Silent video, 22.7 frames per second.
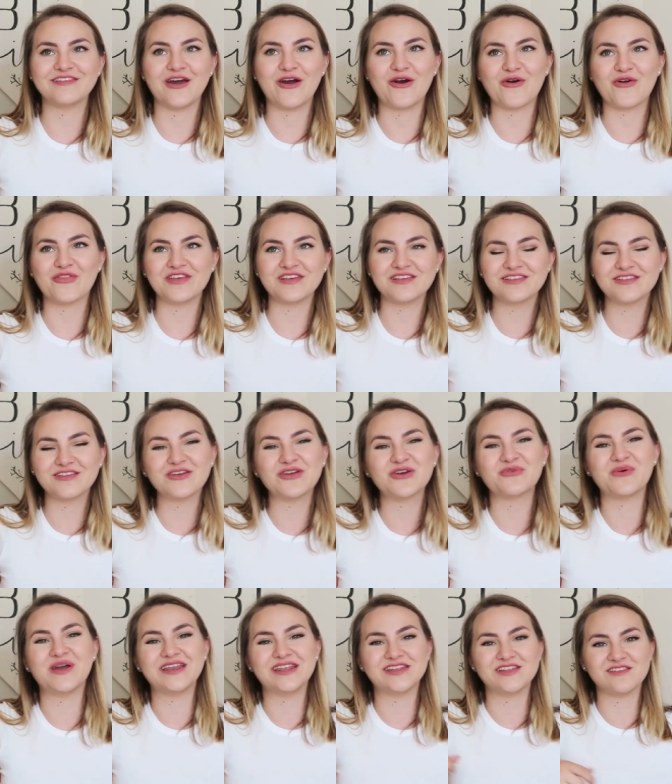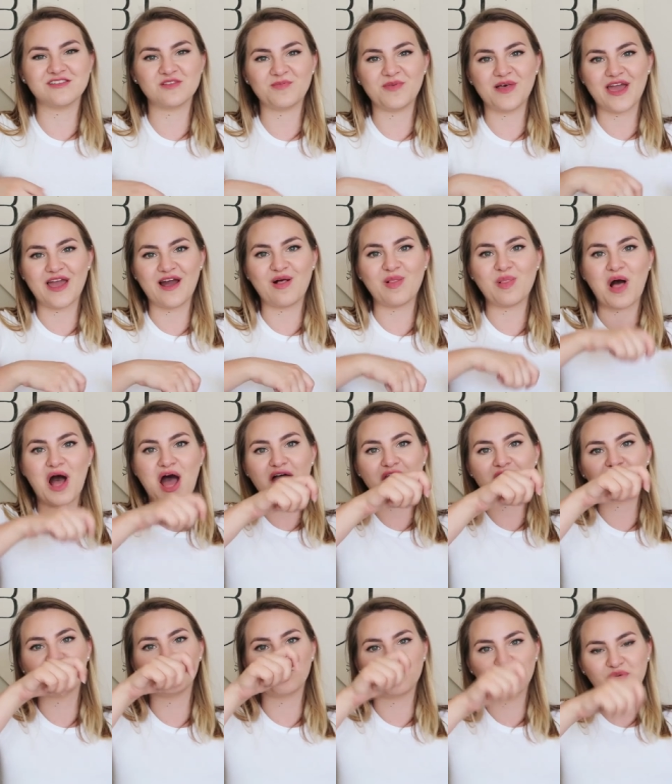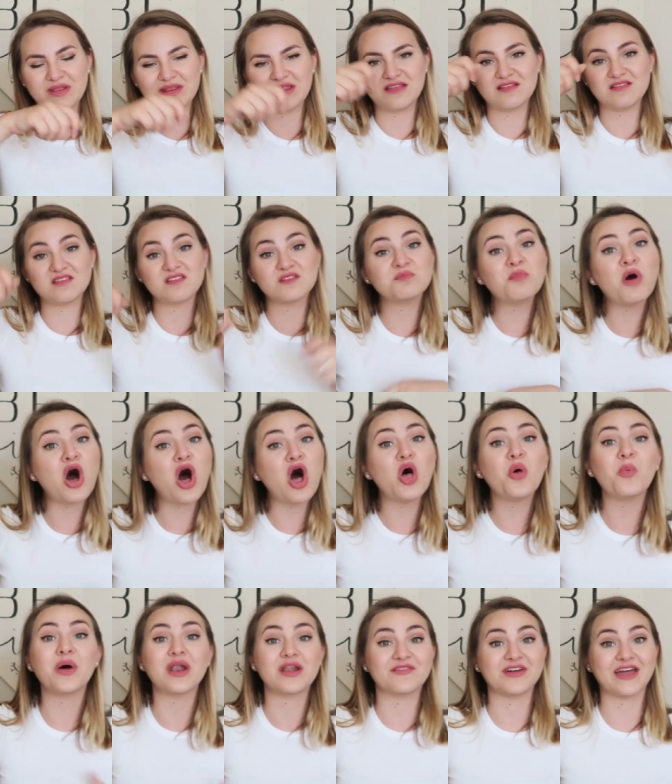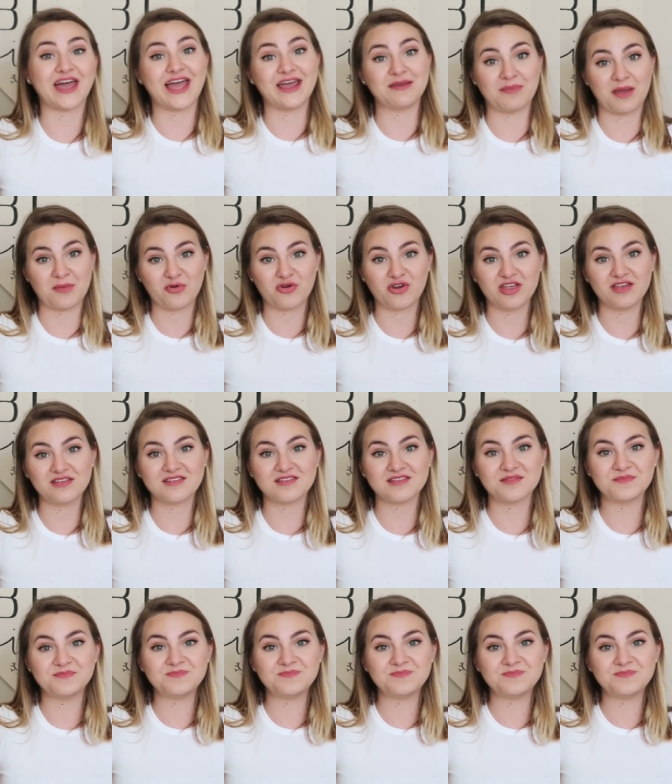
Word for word: So this is a good way to display a lot of really small, one-of-a-kind memories.